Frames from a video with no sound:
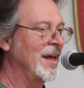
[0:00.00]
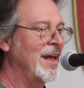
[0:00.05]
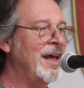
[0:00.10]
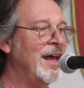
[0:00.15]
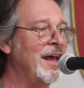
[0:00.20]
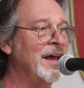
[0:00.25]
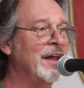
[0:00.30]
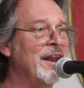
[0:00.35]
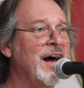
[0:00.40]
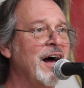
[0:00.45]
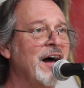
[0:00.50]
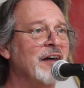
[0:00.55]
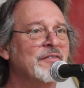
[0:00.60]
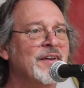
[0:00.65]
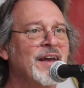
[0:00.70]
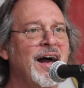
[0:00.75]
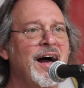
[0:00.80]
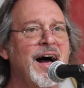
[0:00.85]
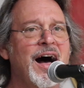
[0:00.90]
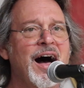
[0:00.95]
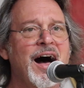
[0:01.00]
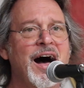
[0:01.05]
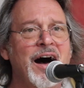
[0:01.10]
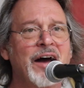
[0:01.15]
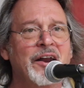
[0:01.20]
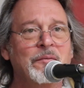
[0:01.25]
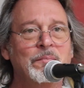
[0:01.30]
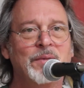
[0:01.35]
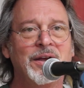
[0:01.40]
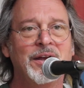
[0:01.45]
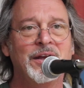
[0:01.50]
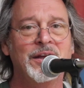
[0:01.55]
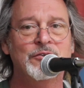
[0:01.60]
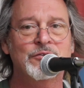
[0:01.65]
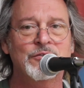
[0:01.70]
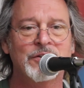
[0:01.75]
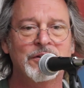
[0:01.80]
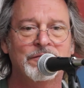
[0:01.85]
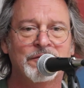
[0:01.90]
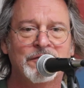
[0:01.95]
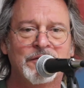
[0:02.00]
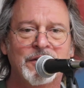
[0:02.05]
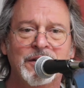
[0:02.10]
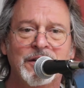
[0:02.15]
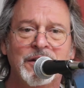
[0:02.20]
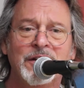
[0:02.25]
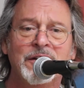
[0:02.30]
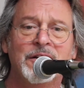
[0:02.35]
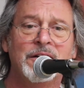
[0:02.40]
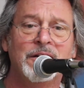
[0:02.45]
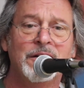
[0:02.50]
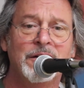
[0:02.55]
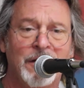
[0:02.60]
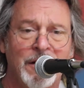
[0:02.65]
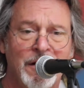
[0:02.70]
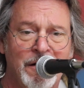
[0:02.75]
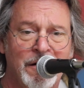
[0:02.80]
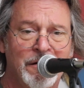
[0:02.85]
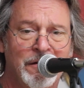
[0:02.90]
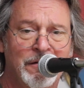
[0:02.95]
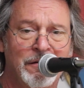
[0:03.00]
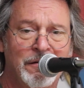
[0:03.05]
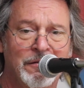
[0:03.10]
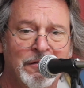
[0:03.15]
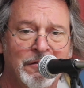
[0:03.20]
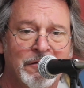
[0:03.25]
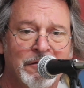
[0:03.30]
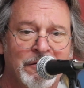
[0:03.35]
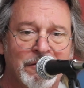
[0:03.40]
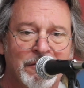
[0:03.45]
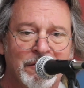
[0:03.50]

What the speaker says: and I've got to be drifting along.